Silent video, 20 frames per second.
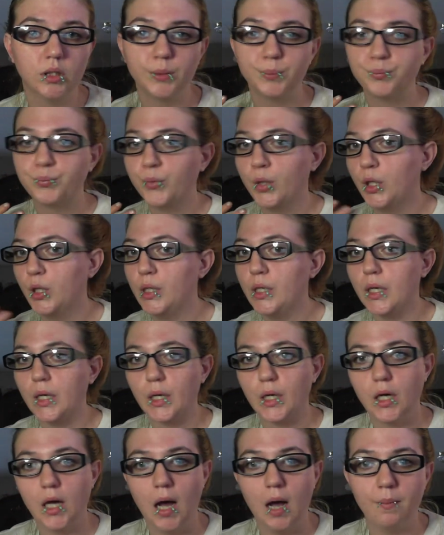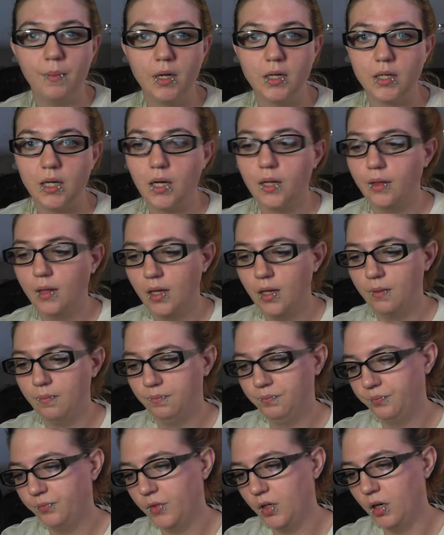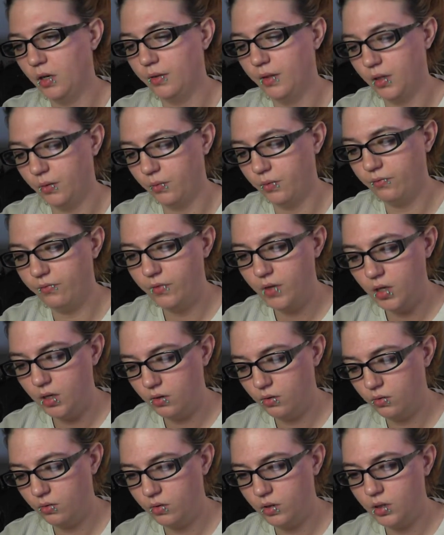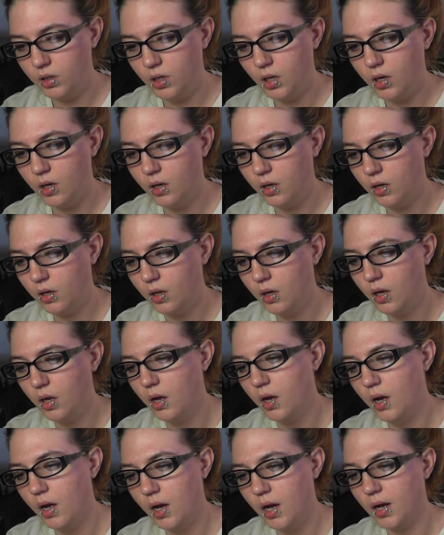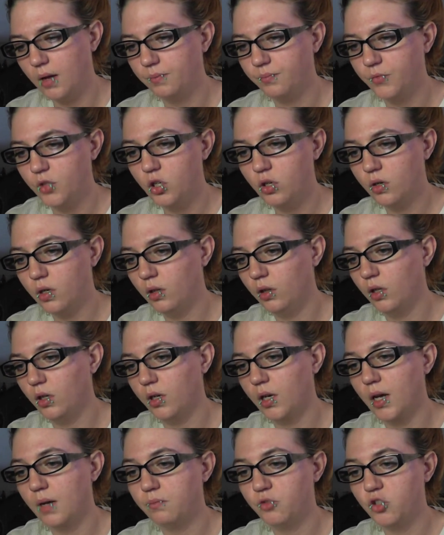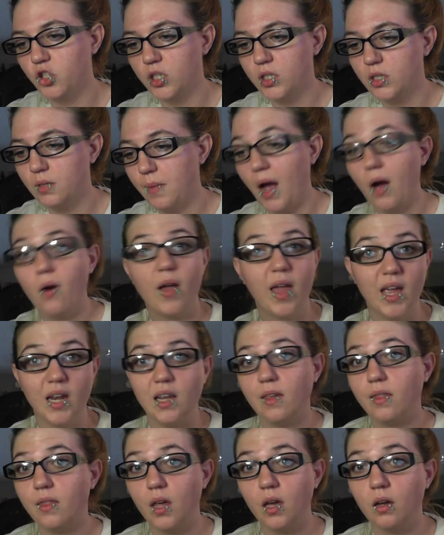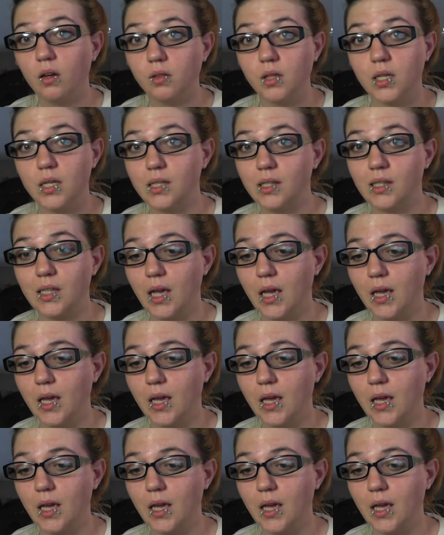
You can comment on them, on their reviews. You can look up just about anything on this site.